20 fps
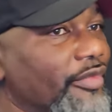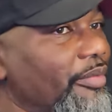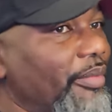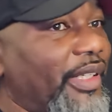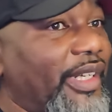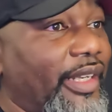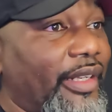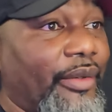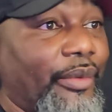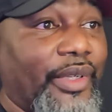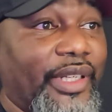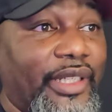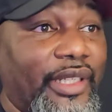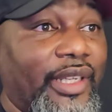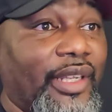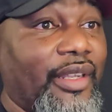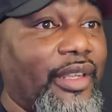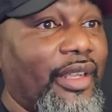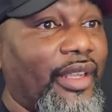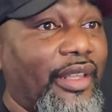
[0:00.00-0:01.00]
But anyway,
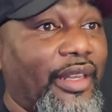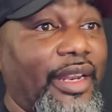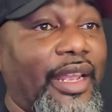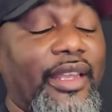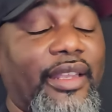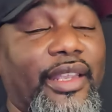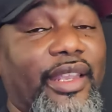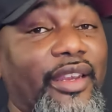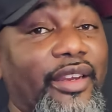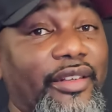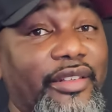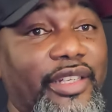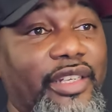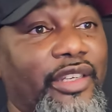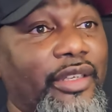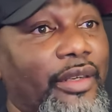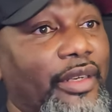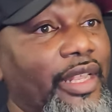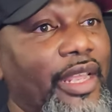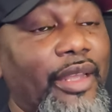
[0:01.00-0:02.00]
and I guarantee
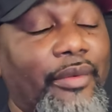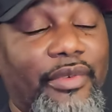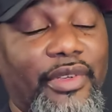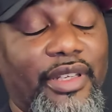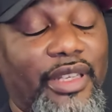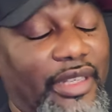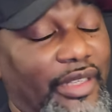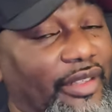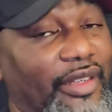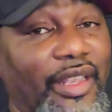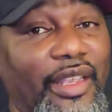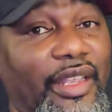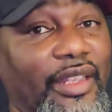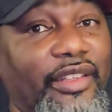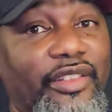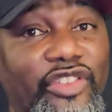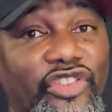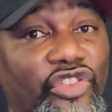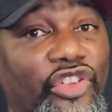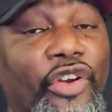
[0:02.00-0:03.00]
you them, and
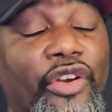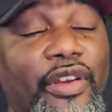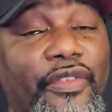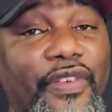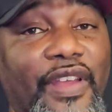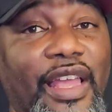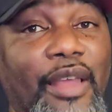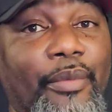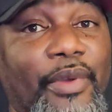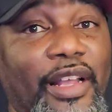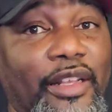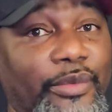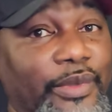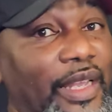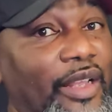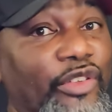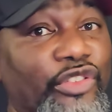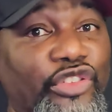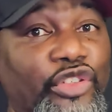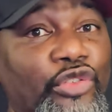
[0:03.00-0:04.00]
it's 35 miles per
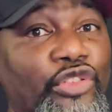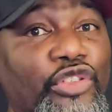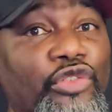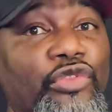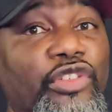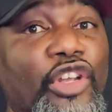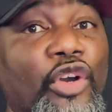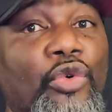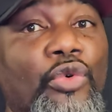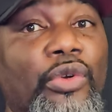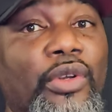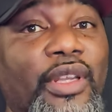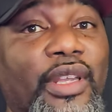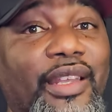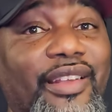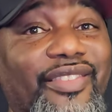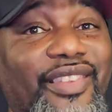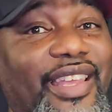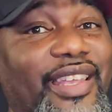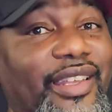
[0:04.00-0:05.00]
hour, so you know
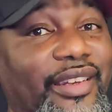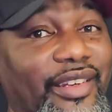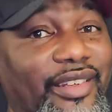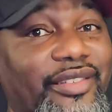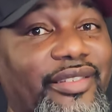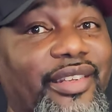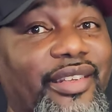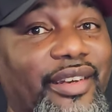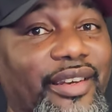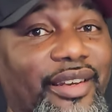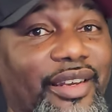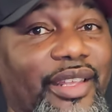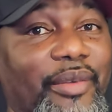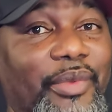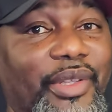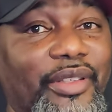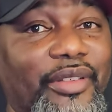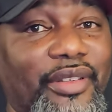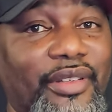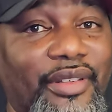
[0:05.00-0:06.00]
they in the city
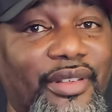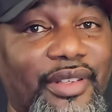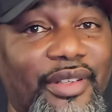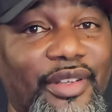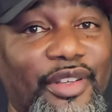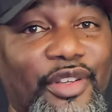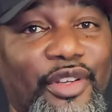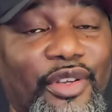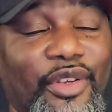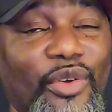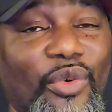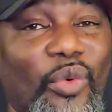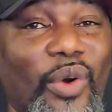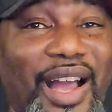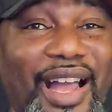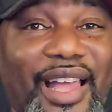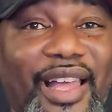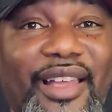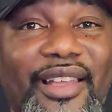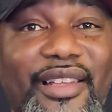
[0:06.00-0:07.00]
limits.
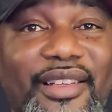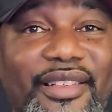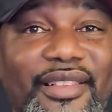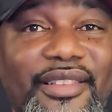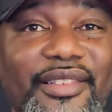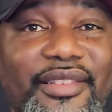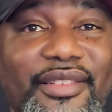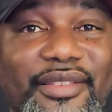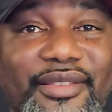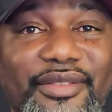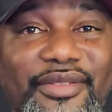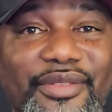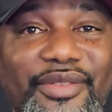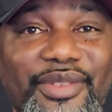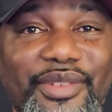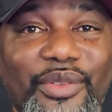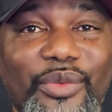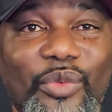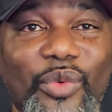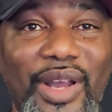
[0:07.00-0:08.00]

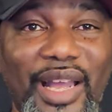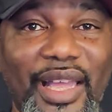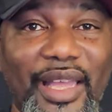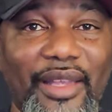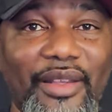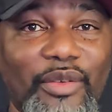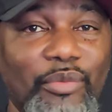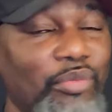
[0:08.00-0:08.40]
Why?